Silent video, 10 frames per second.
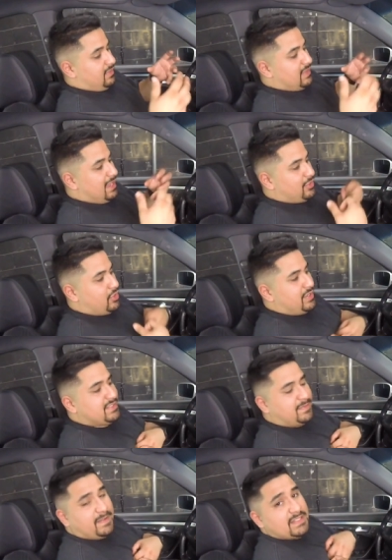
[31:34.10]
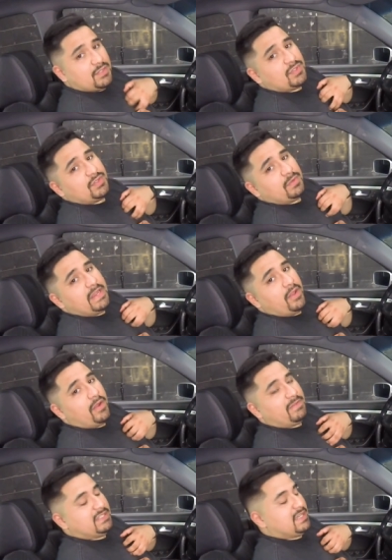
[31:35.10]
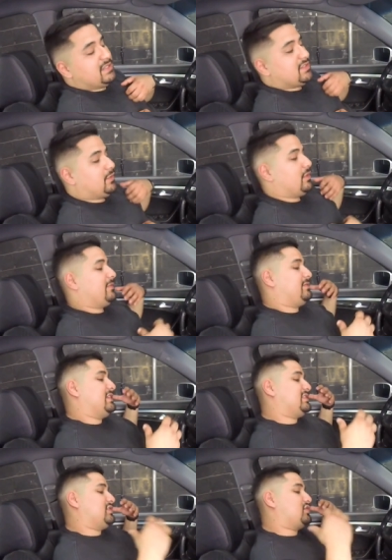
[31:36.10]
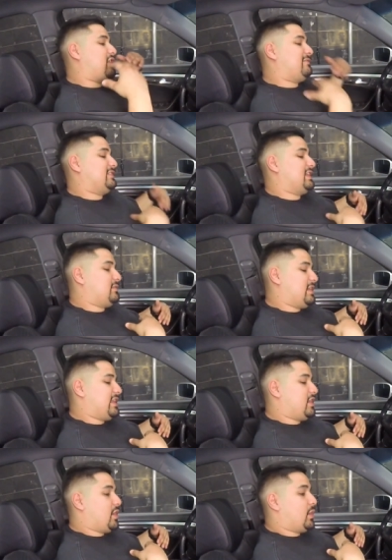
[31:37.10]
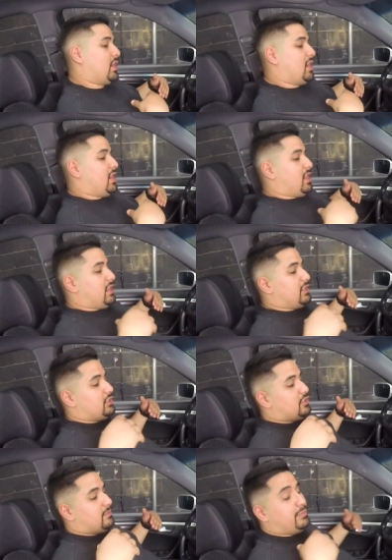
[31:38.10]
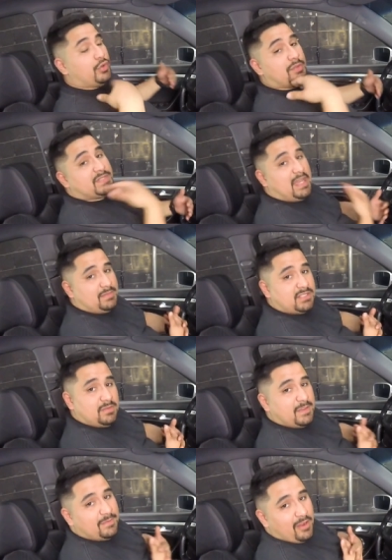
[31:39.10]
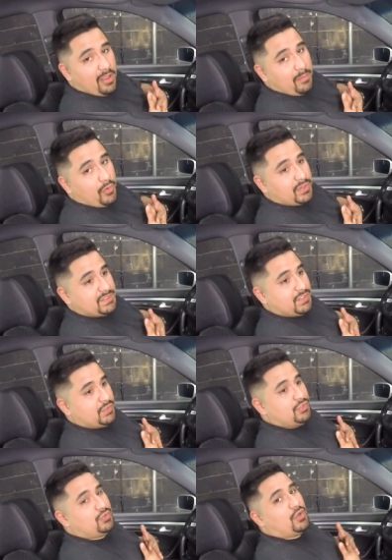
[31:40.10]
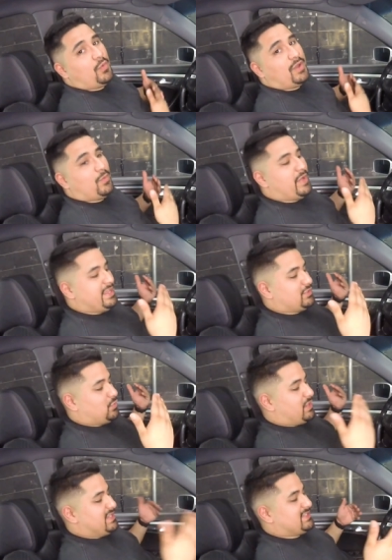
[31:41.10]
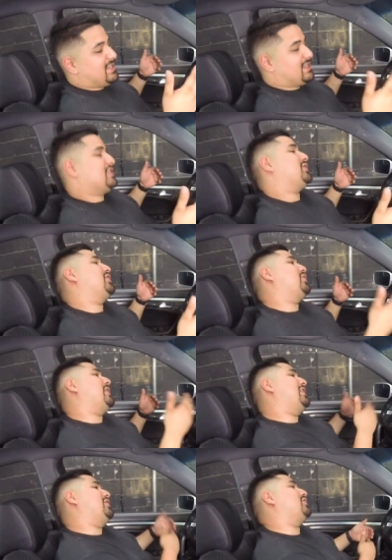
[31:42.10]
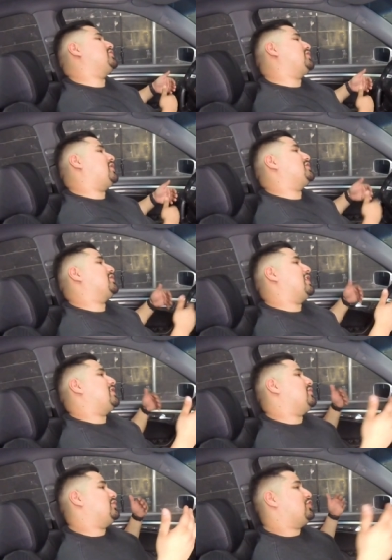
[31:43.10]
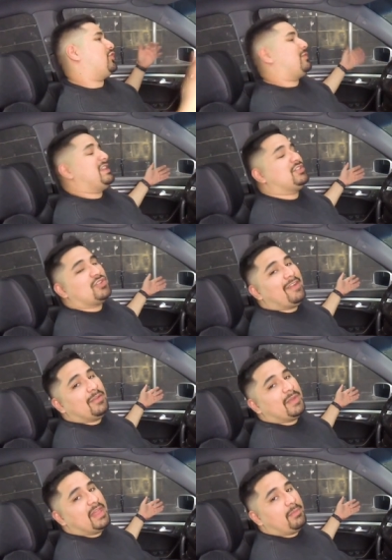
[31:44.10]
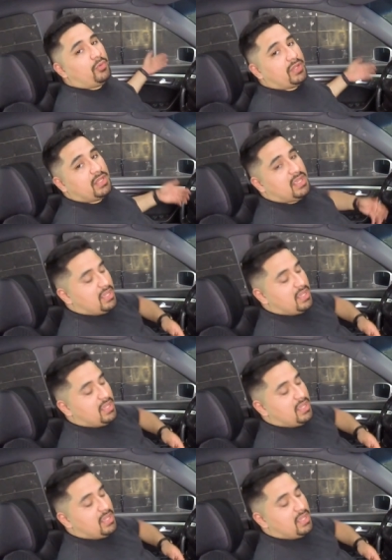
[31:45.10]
Now you're interfacing with the radio every day. So if this is your everyday radio, your boot up time is going to be very important to you. You don't want to wait twenty seconds for your radio to start so that you, you're already driving by that point.